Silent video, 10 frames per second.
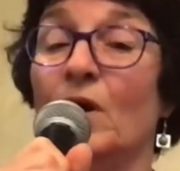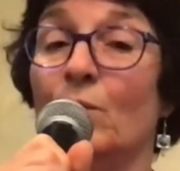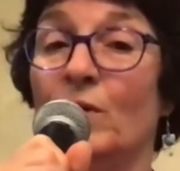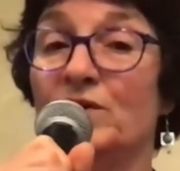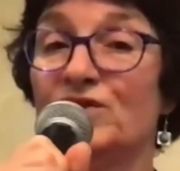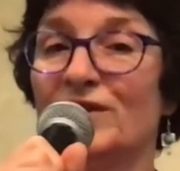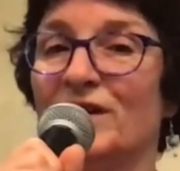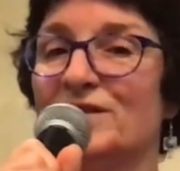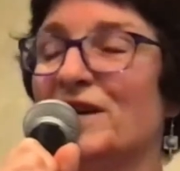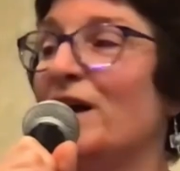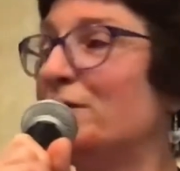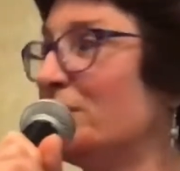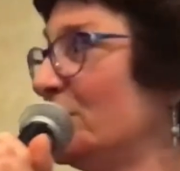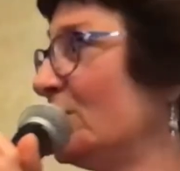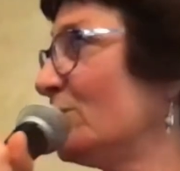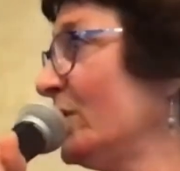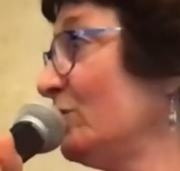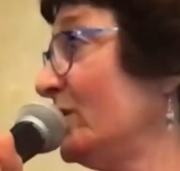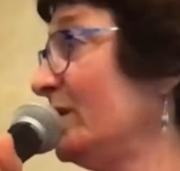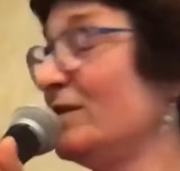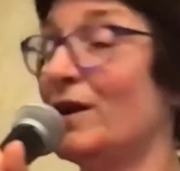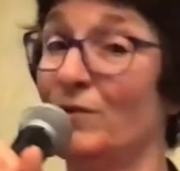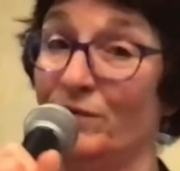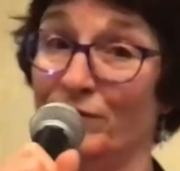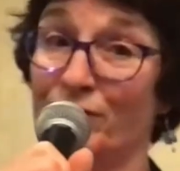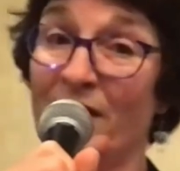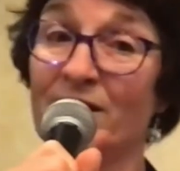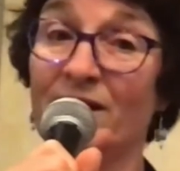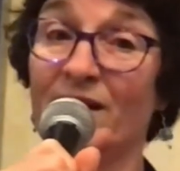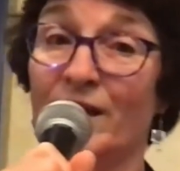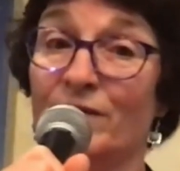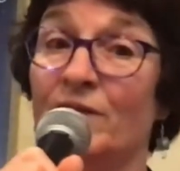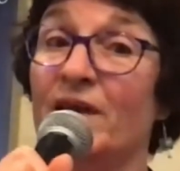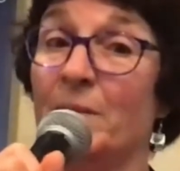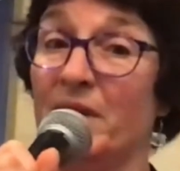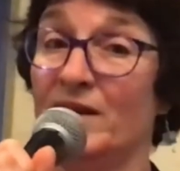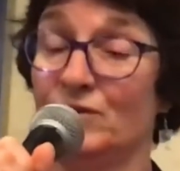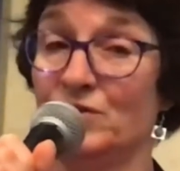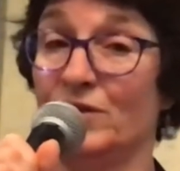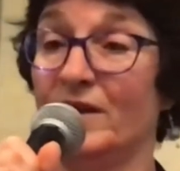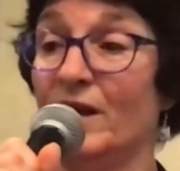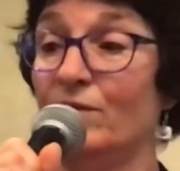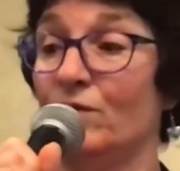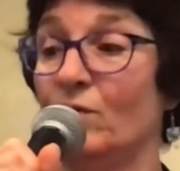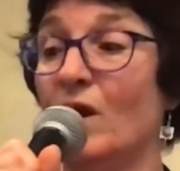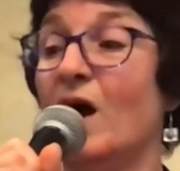which aside from the great reading that Reverend Frankie gave and that page that she gave you,